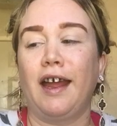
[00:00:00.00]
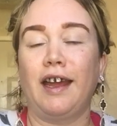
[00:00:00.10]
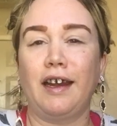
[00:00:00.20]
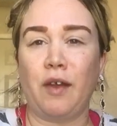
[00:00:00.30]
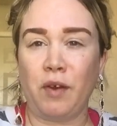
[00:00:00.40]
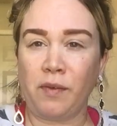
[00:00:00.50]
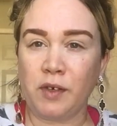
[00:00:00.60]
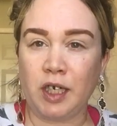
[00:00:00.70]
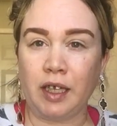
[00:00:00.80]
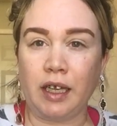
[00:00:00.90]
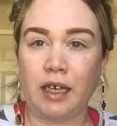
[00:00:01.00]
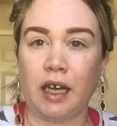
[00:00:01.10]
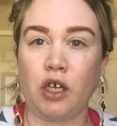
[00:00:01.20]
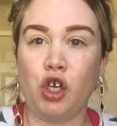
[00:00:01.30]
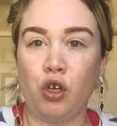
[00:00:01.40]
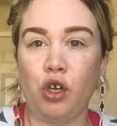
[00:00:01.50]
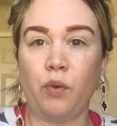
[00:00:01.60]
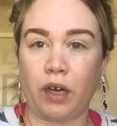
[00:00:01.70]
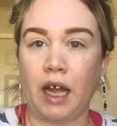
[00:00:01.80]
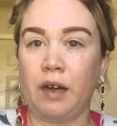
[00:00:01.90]
And have you ever done that? Like knew you
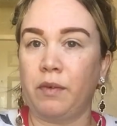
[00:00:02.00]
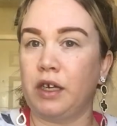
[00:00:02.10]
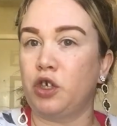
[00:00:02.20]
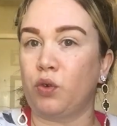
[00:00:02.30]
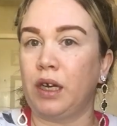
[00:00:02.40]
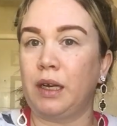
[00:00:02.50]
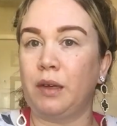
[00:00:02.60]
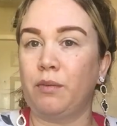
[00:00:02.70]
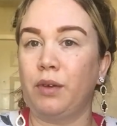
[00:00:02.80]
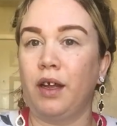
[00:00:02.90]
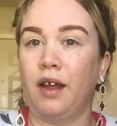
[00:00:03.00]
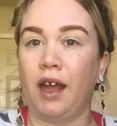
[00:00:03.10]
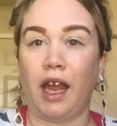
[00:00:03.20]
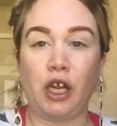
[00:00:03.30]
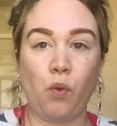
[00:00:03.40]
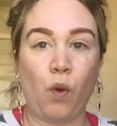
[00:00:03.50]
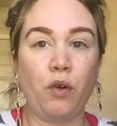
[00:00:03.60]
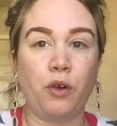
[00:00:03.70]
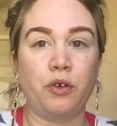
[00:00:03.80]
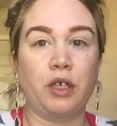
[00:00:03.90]
were kind of in a dream and you
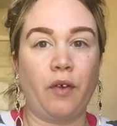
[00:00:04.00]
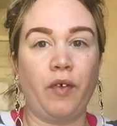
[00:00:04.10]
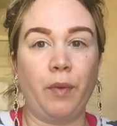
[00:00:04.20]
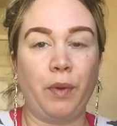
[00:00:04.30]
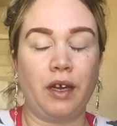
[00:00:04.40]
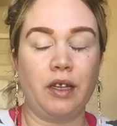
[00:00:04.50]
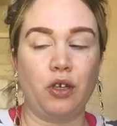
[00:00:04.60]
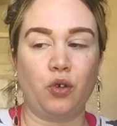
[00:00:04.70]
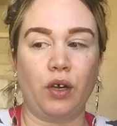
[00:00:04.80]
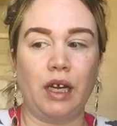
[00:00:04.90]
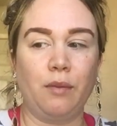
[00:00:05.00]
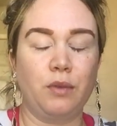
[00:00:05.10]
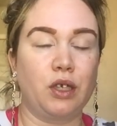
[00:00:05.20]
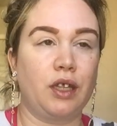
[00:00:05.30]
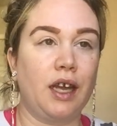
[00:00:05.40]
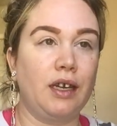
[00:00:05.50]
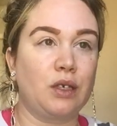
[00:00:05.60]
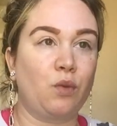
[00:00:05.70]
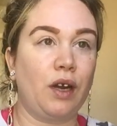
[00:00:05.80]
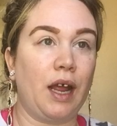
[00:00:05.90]
woke yourself up out of the dream? So that
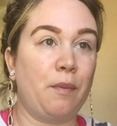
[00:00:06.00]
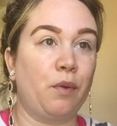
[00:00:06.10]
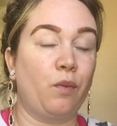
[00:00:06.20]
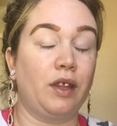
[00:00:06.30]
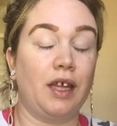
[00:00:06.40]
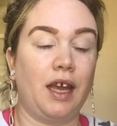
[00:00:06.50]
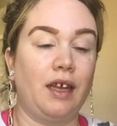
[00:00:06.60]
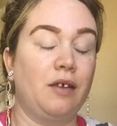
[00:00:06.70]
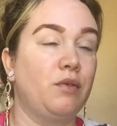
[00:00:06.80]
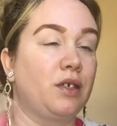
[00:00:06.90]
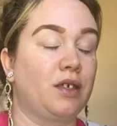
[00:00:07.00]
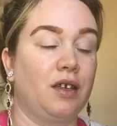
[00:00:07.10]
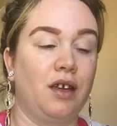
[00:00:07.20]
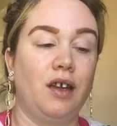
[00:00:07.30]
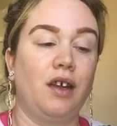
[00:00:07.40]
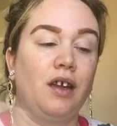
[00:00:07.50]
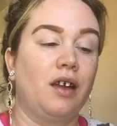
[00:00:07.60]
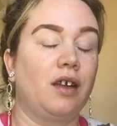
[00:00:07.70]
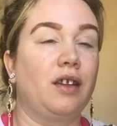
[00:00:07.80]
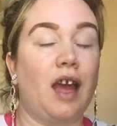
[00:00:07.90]
is what happened with that.
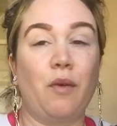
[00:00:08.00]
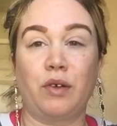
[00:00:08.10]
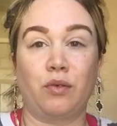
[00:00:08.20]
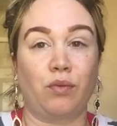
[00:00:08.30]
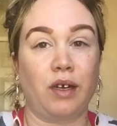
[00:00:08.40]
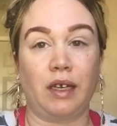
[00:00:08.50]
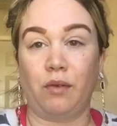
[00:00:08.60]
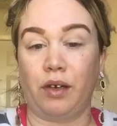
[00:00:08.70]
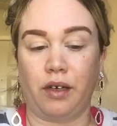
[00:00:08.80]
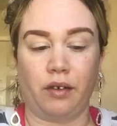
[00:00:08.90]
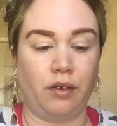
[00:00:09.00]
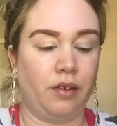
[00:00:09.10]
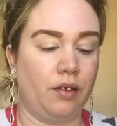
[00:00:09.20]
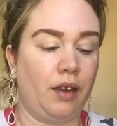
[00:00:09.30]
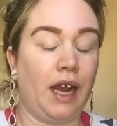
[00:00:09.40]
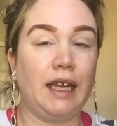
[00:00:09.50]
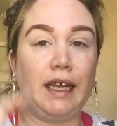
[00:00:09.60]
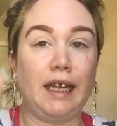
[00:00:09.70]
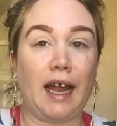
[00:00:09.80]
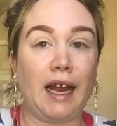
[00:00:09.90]
That was really weird. And
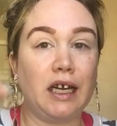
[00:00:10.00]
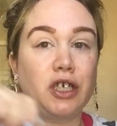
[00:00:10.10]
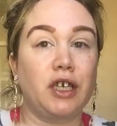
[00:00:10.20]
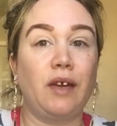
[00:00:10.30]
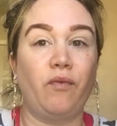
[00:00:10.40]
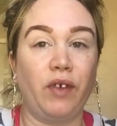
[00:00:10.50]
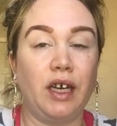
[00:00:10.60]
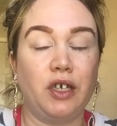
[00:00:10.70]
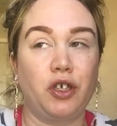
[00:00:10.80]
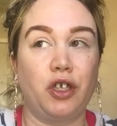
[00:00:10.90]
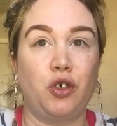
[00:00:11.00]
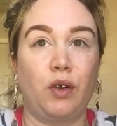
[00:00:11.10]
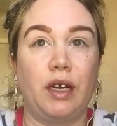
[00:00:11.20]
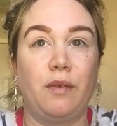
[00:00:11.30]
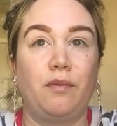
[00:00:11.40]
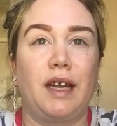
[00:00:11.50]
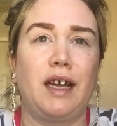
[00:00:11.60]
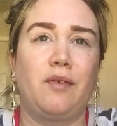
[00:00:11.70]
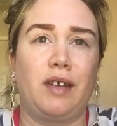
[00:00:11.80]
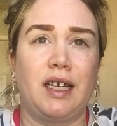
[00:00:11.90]
then I actually finished the dream
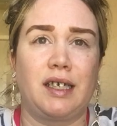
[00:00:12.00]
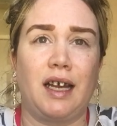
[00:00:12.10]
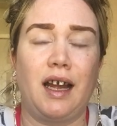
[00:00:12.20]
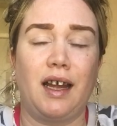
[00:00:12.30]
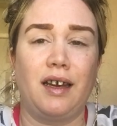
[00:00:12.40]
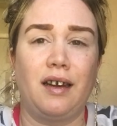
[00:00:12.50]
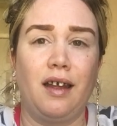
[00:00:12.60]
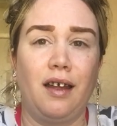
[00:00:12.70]
kind of last night.